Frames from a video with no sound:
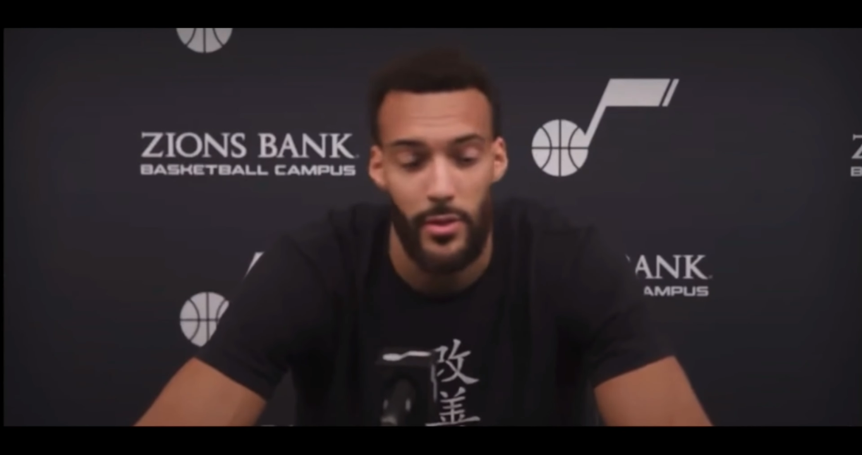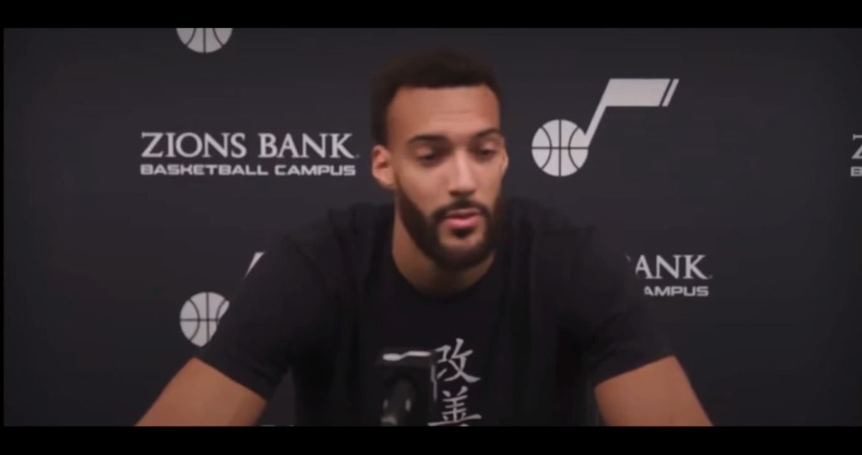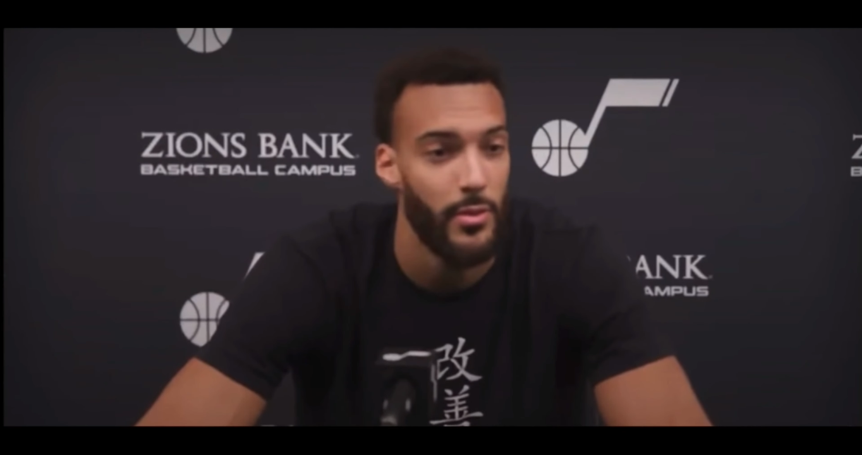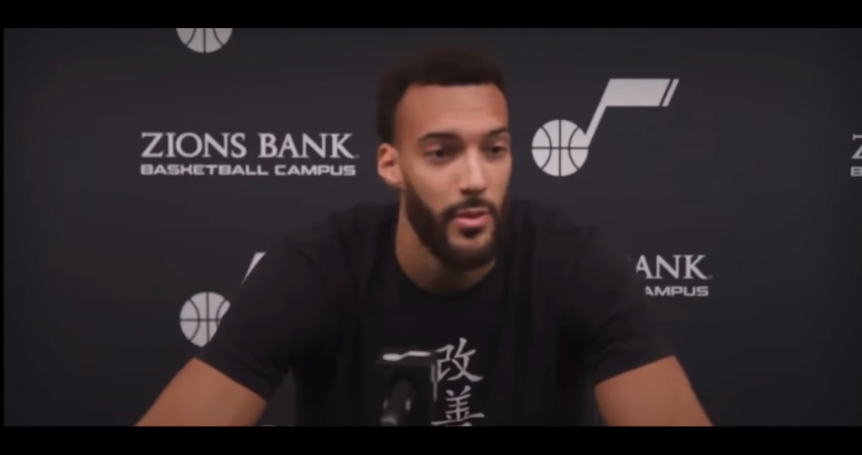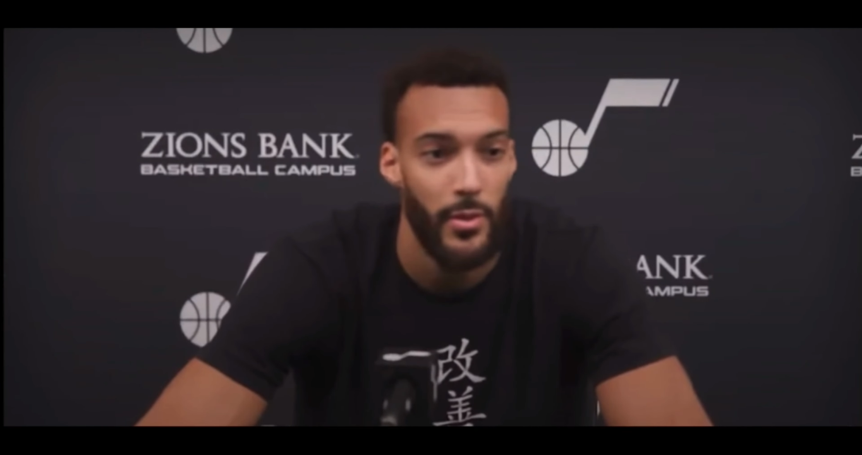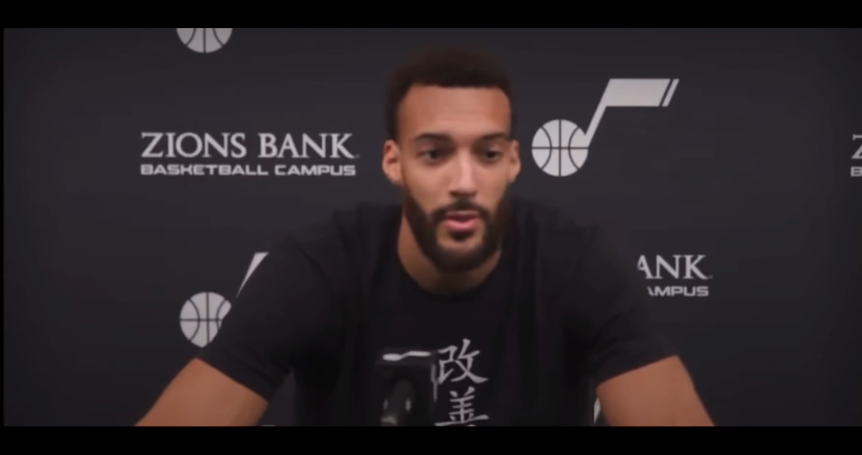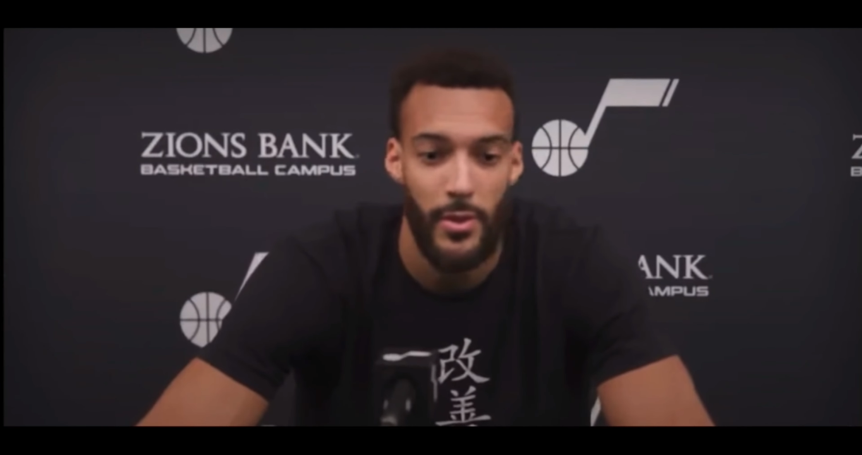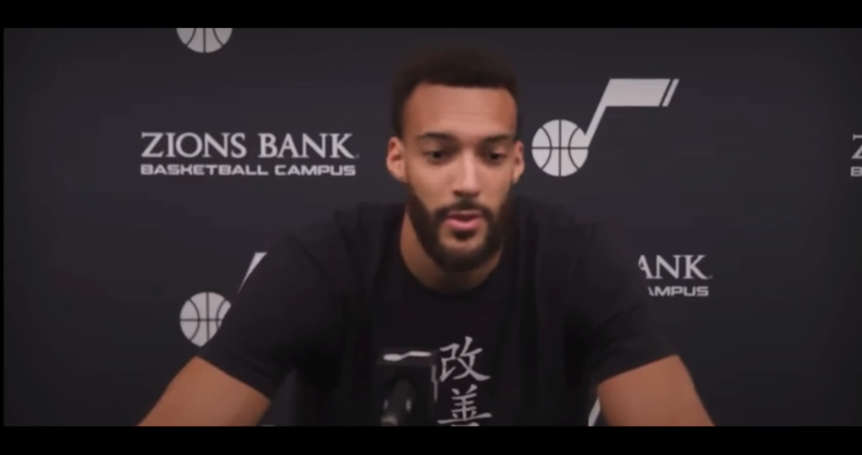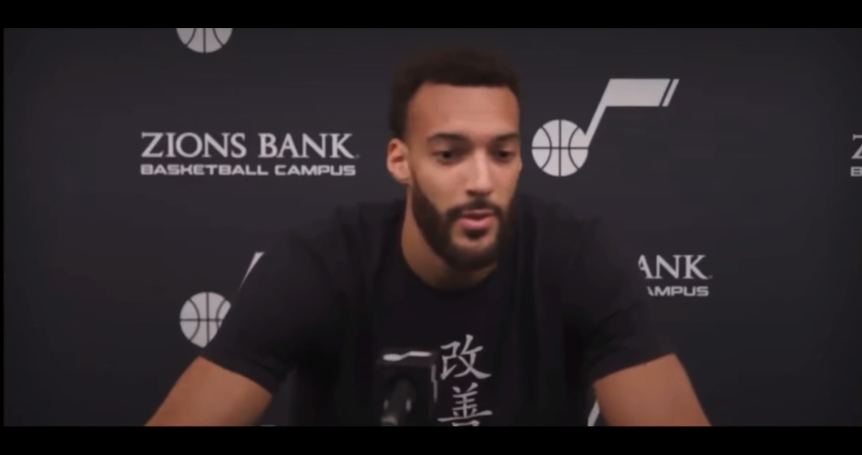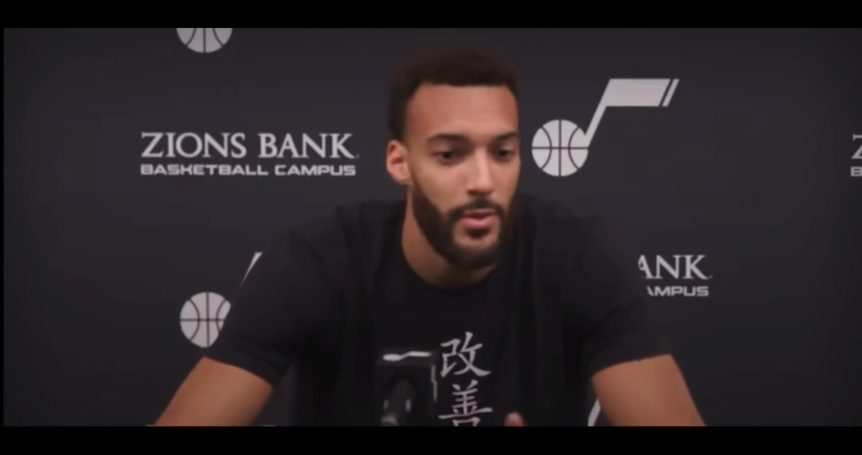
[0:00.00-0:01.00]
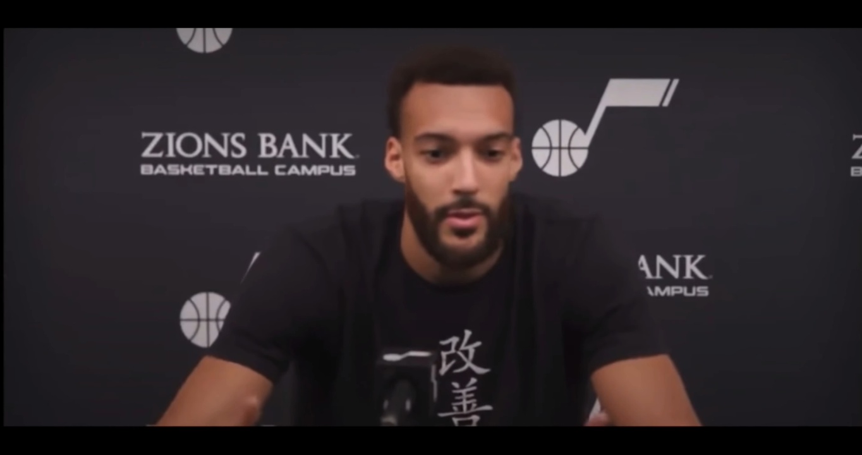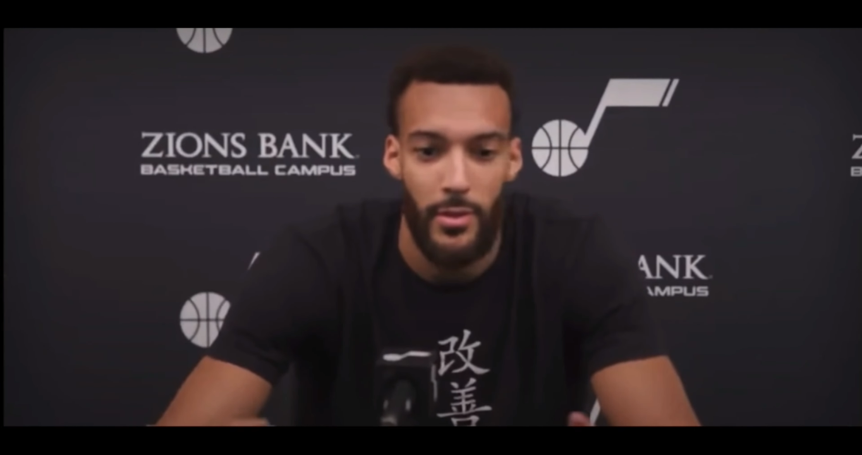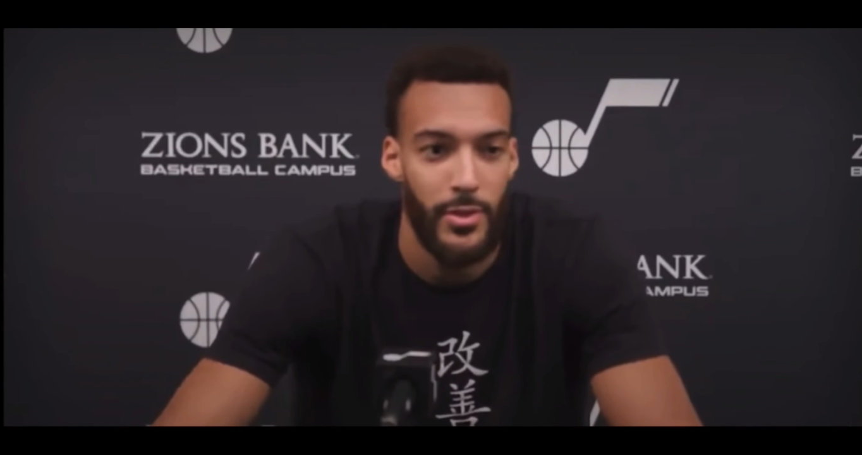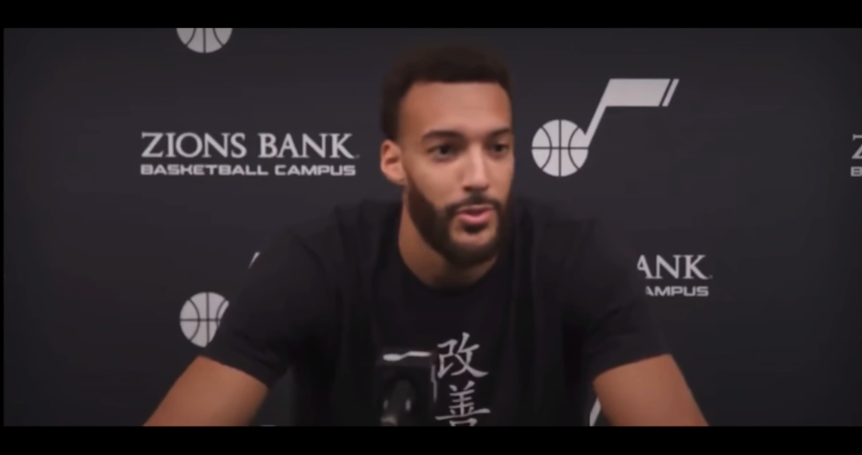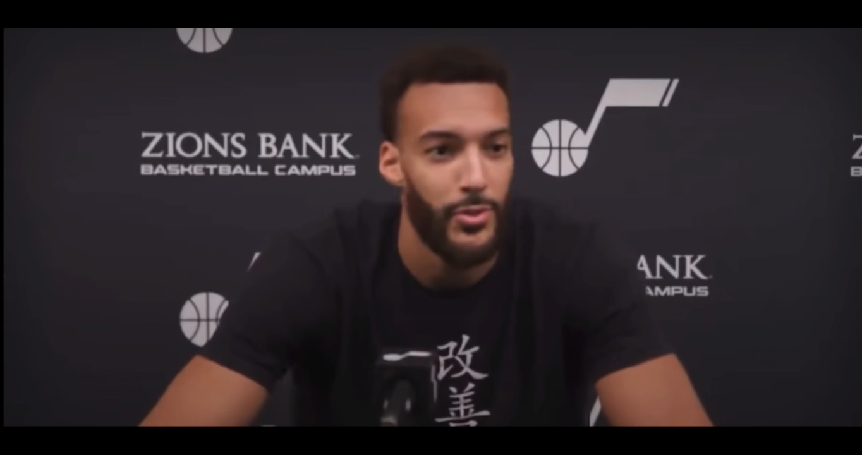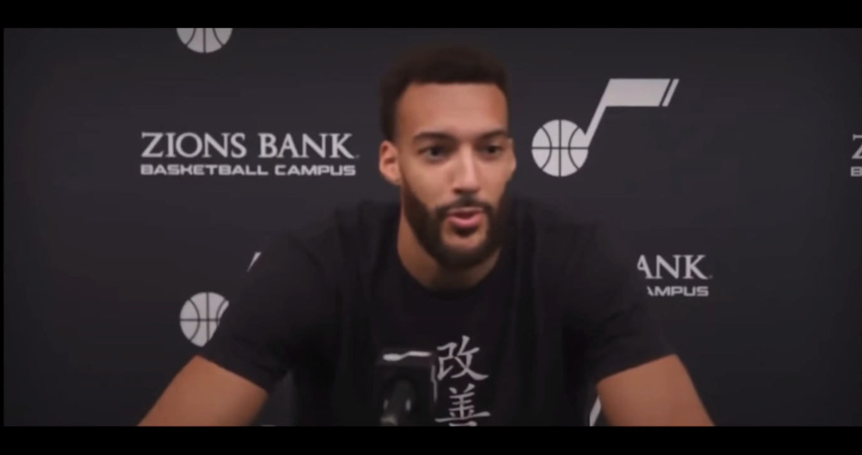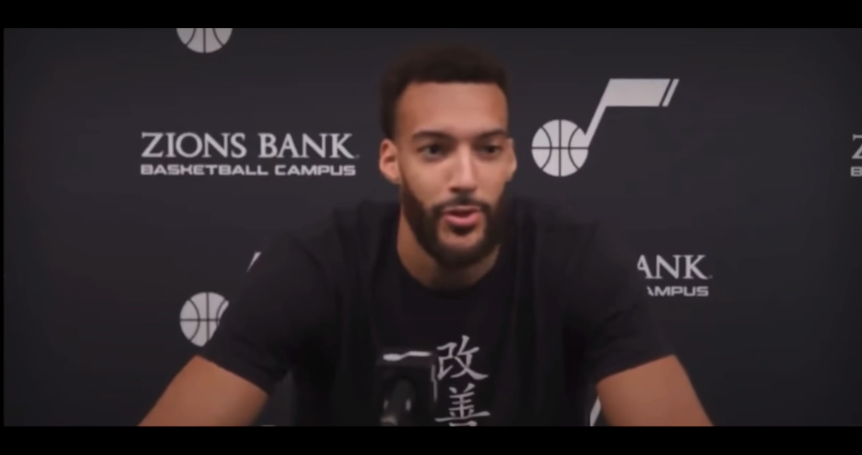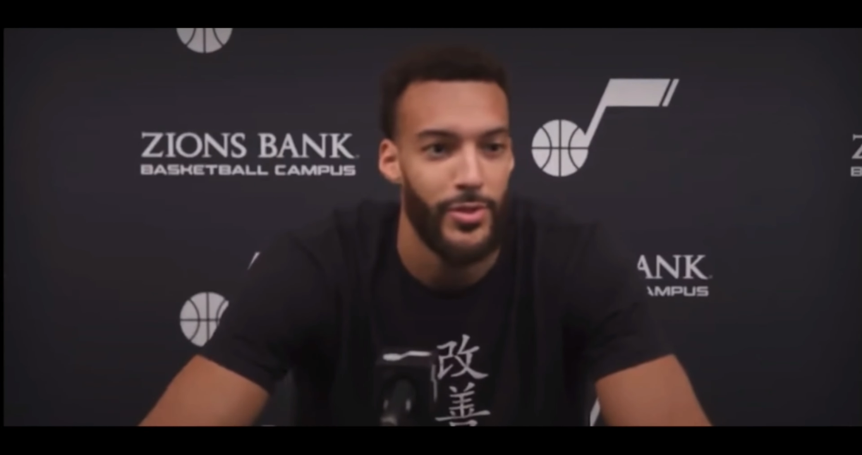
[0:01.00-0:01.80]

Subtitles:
and it's just